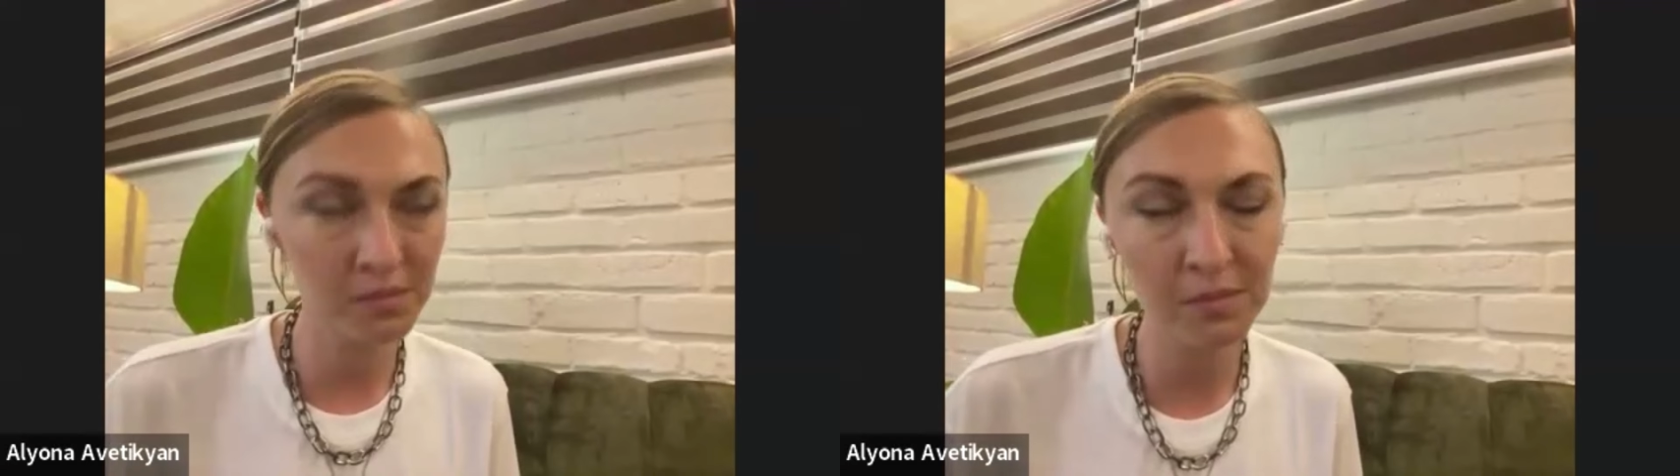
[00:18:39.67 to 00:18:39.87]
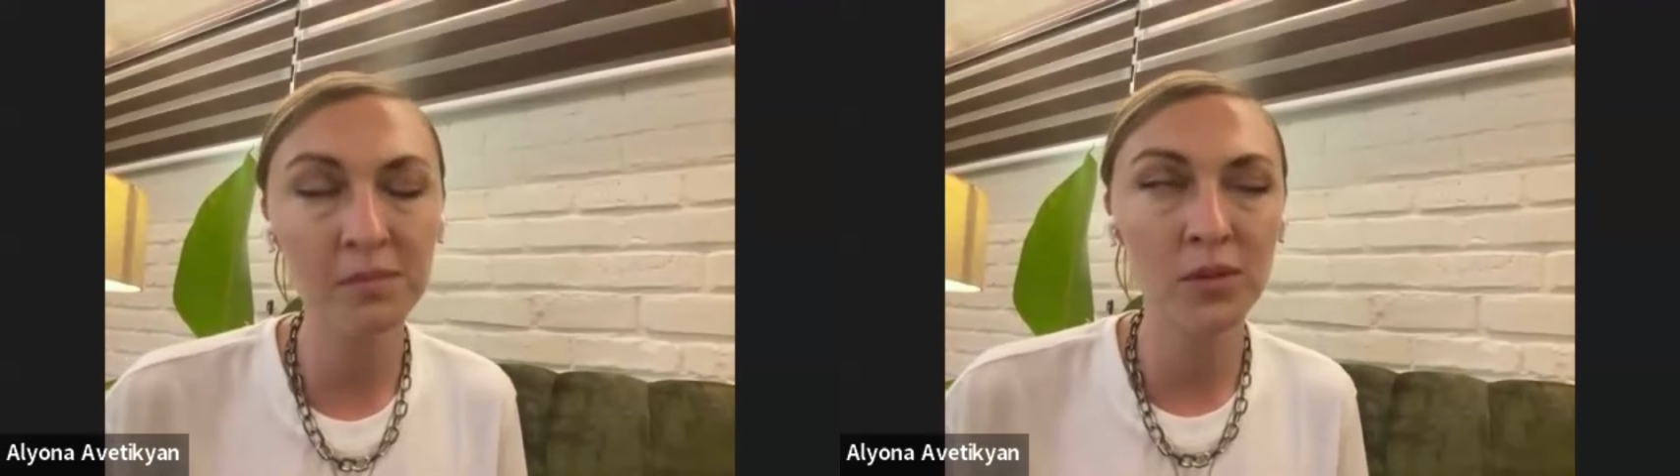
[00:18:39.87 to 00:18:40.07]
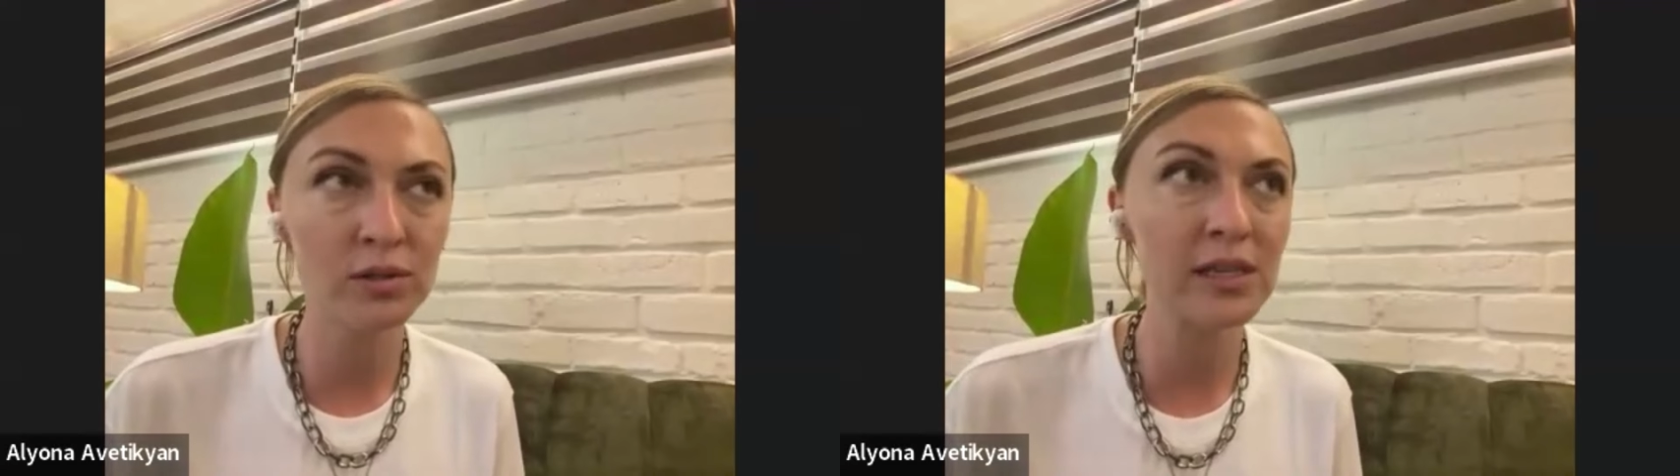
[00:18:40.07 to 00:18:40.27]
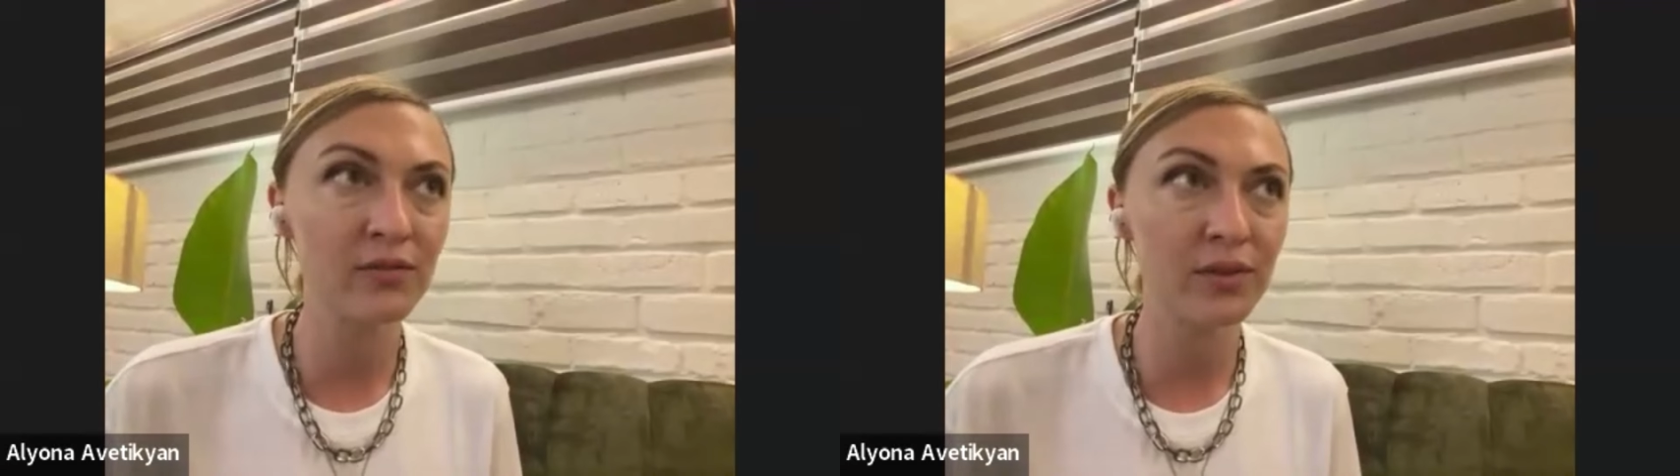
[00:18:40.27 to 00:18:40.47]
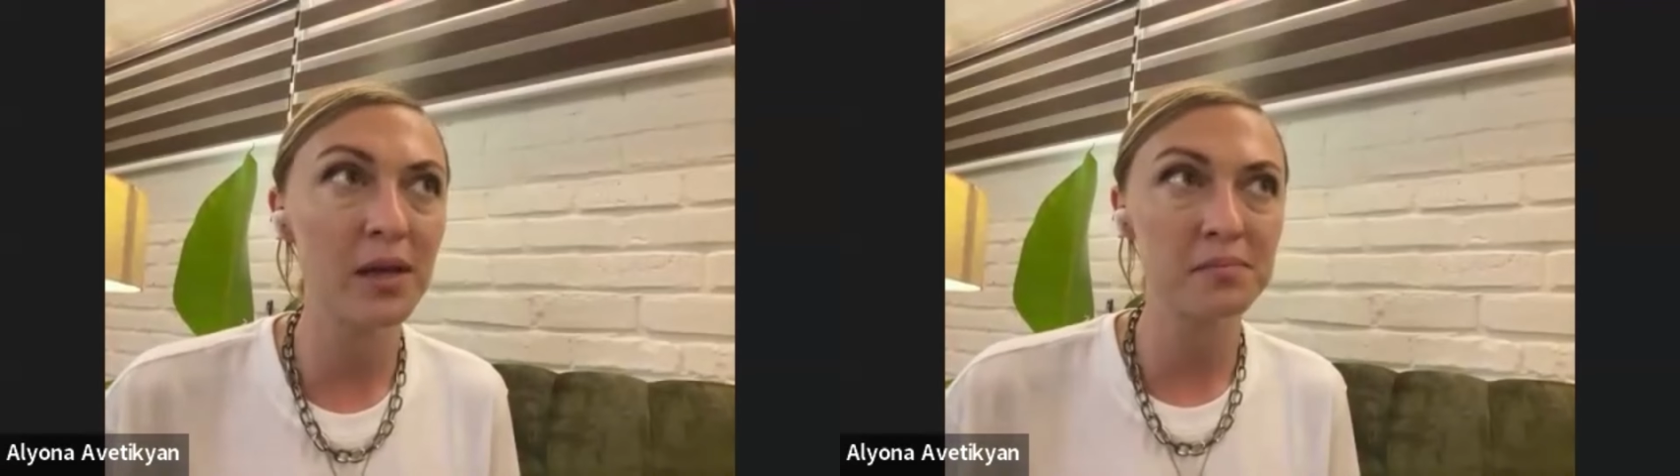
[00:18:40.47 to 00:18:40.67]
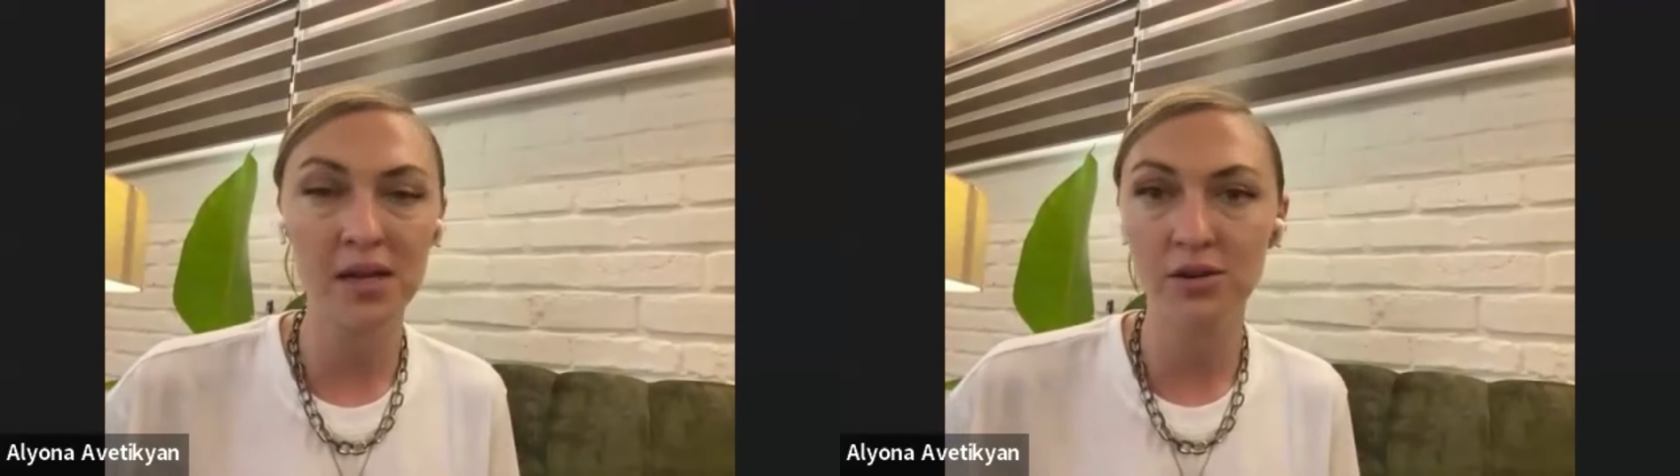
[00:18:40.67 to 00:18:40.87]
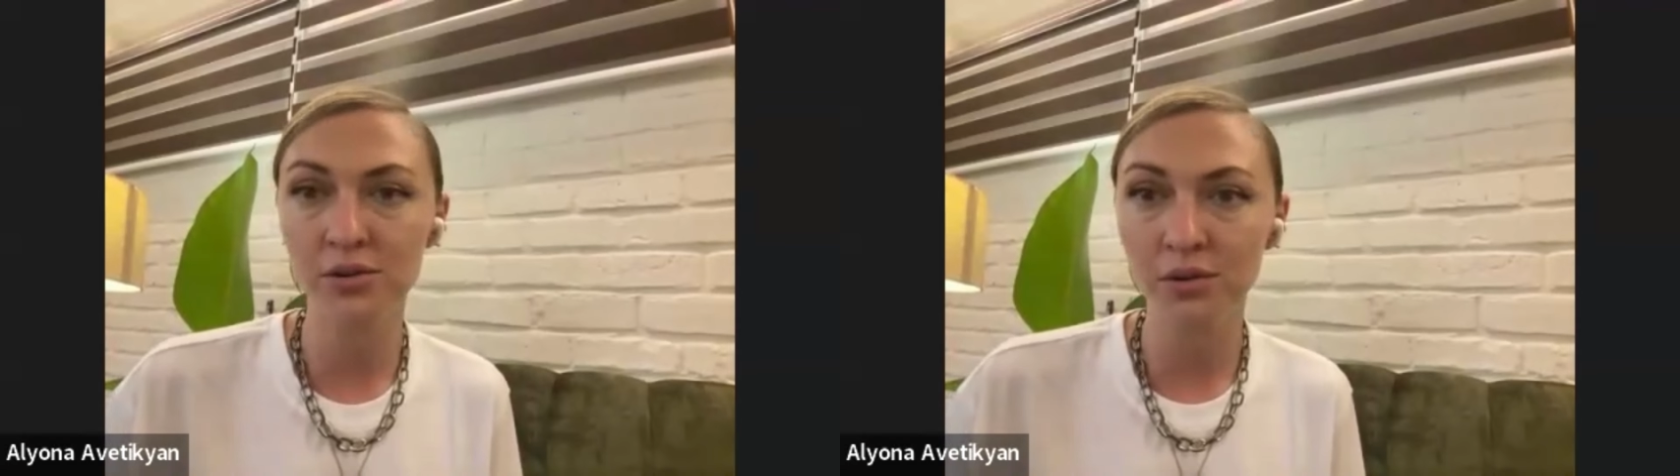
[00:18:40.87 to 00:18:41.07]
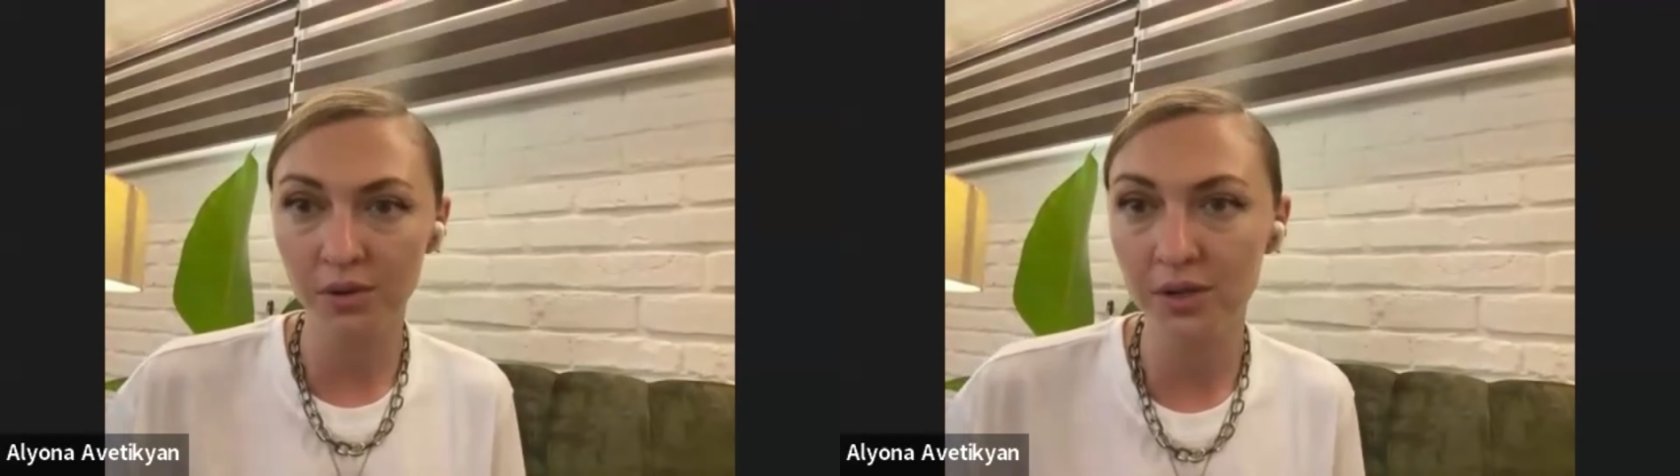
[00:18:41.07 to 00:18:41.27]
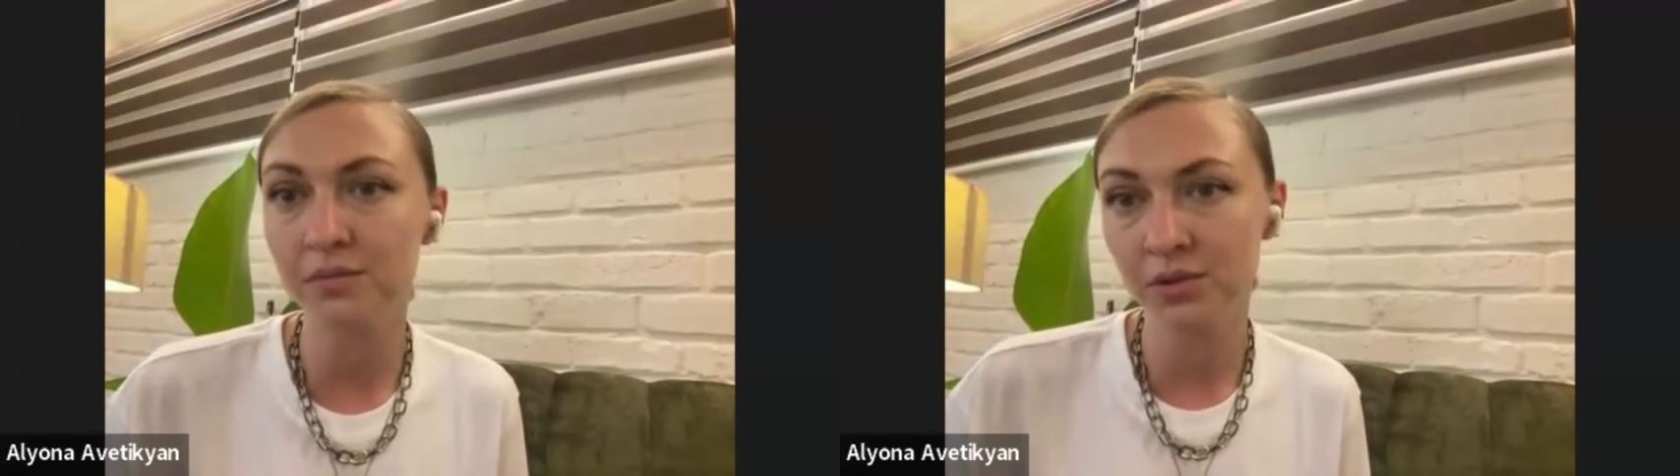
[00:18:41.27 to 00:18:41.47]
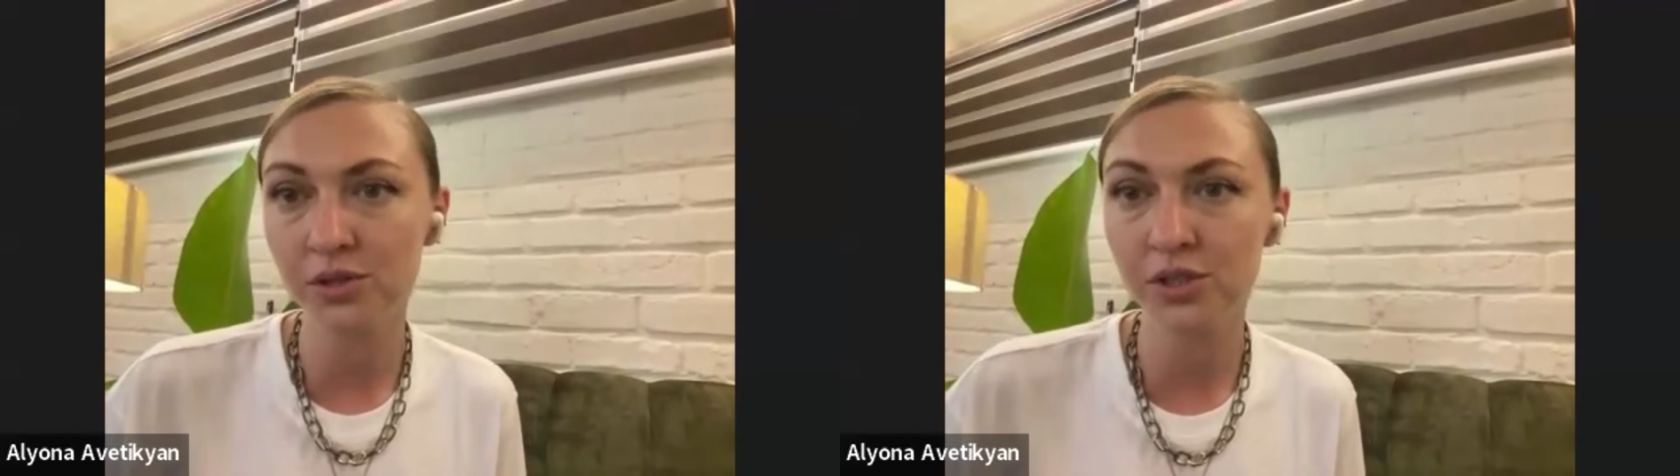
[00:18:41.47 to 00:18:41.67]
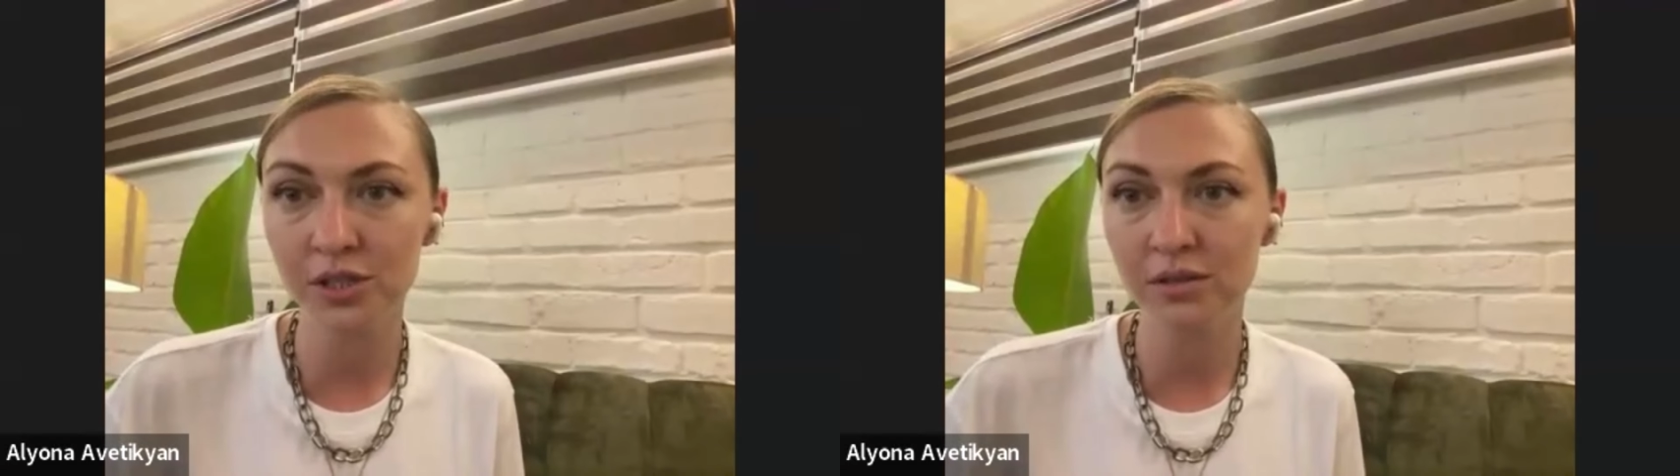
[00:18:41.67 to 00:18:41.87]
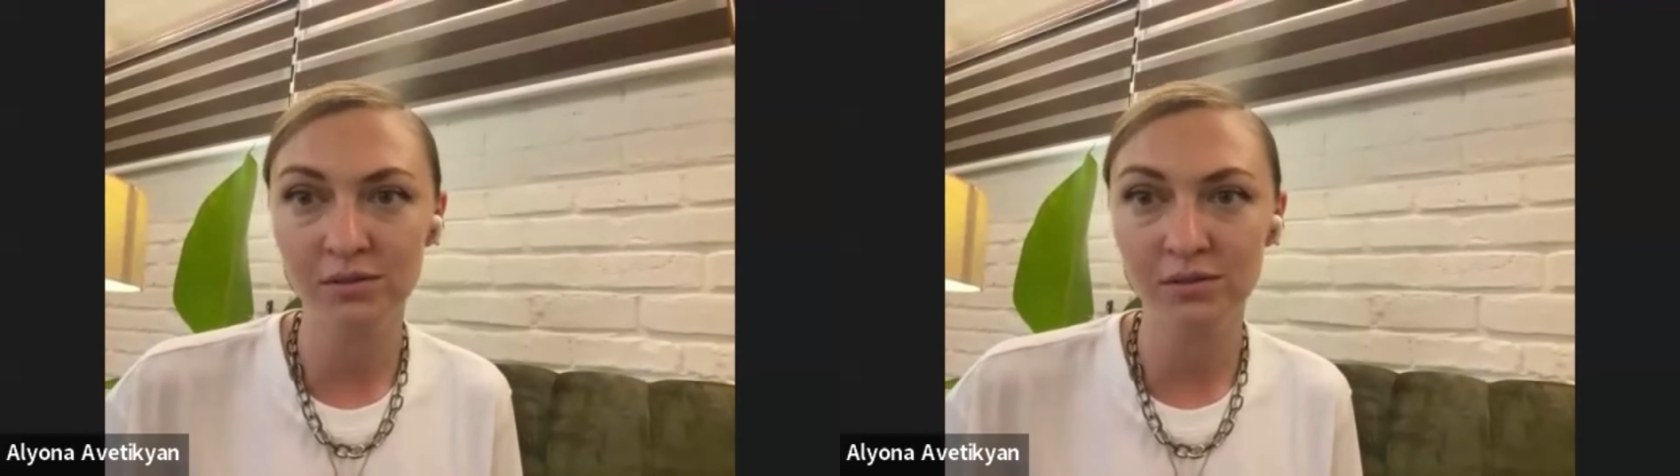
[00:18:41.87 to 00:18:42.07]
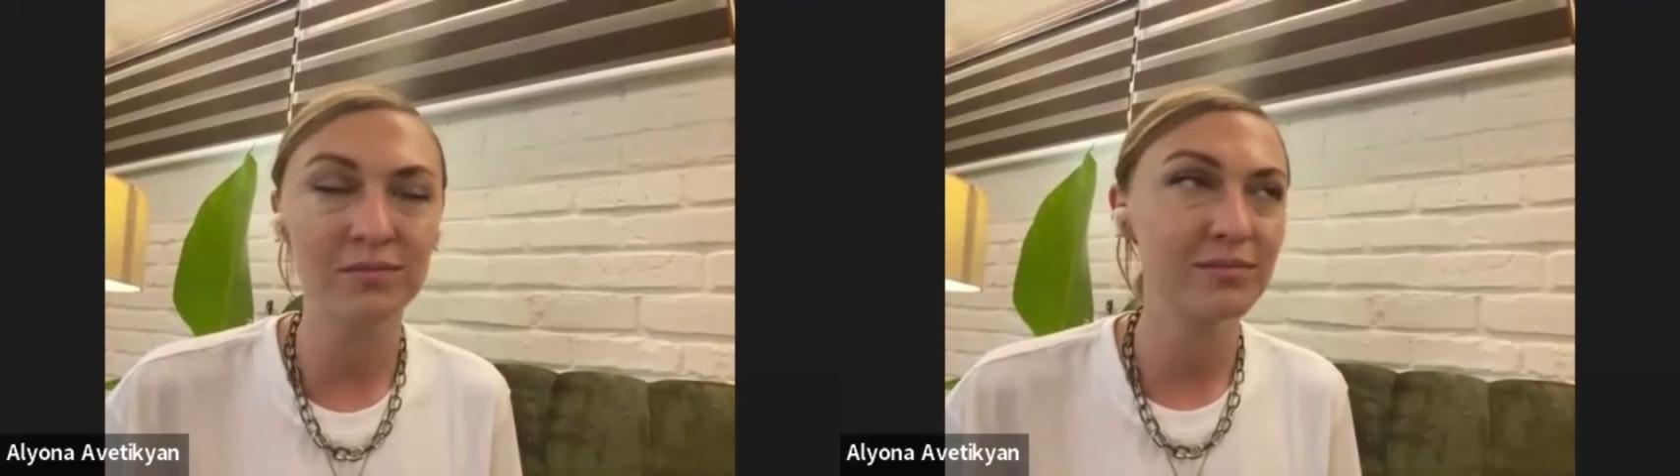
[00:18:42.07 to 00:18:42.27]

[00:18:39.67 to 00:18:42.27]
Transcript: mostly for that matter, or just to